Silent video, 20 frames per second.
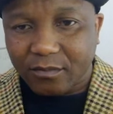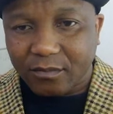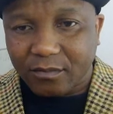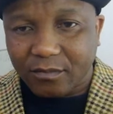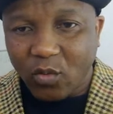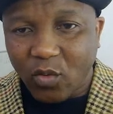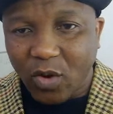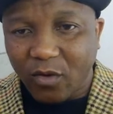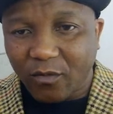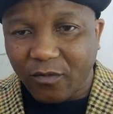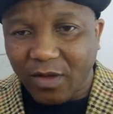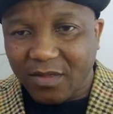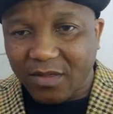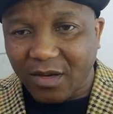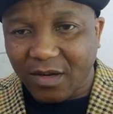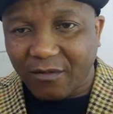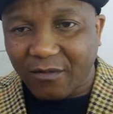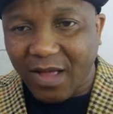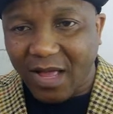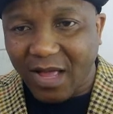1 over
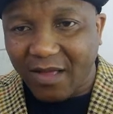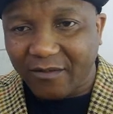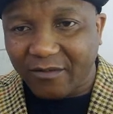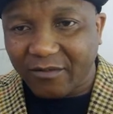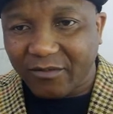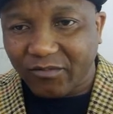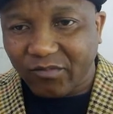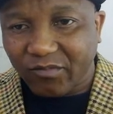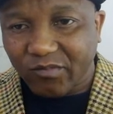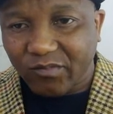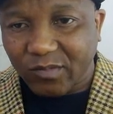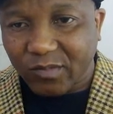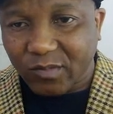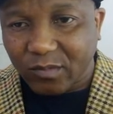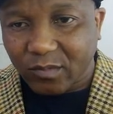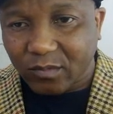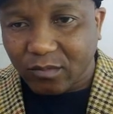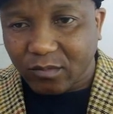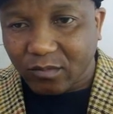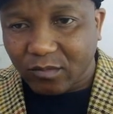35.
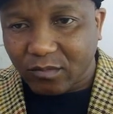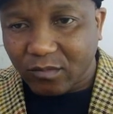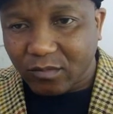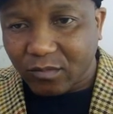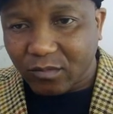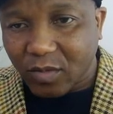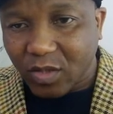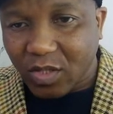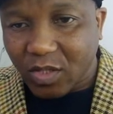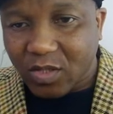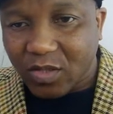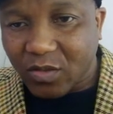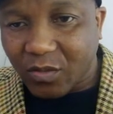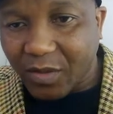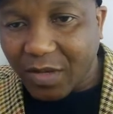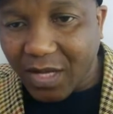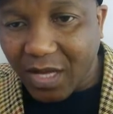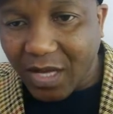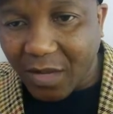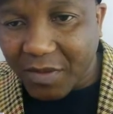
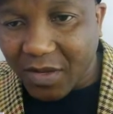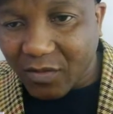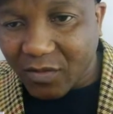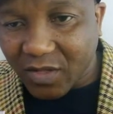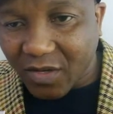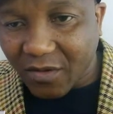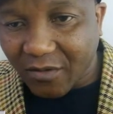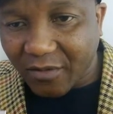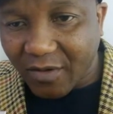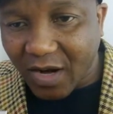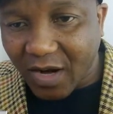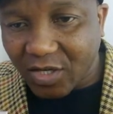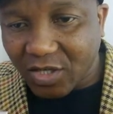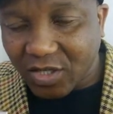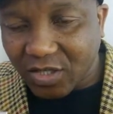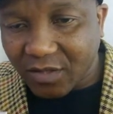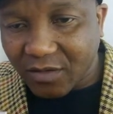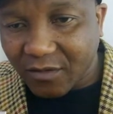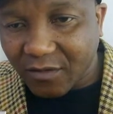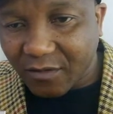So come here, say
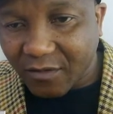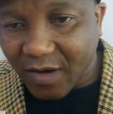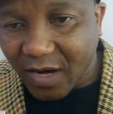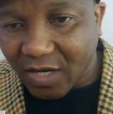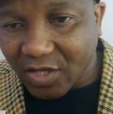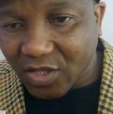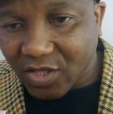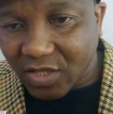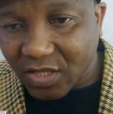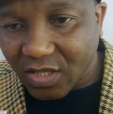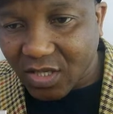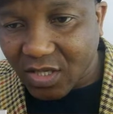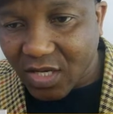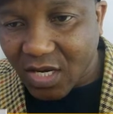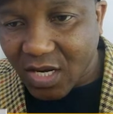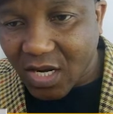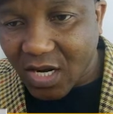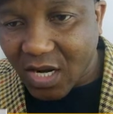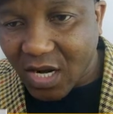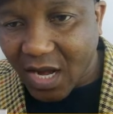fraction.
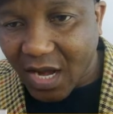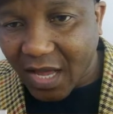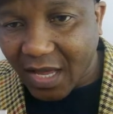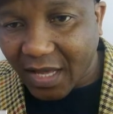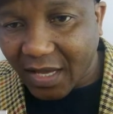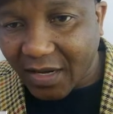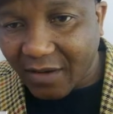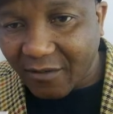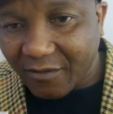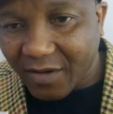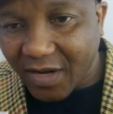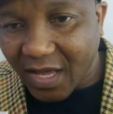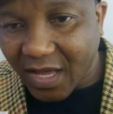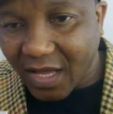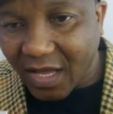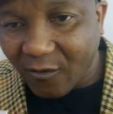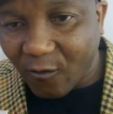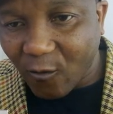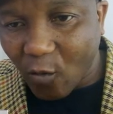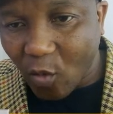Negative
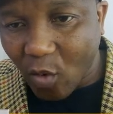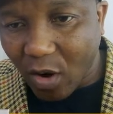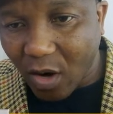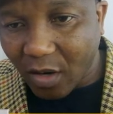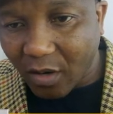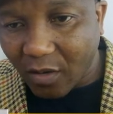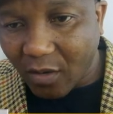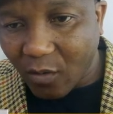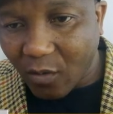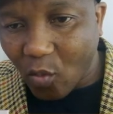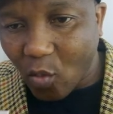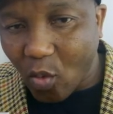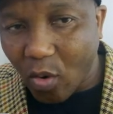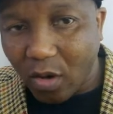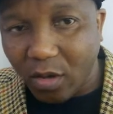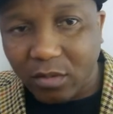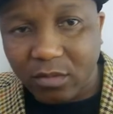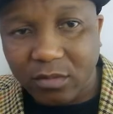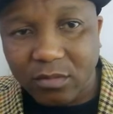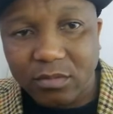1,
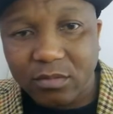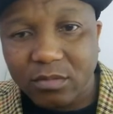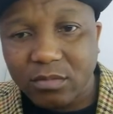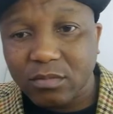1.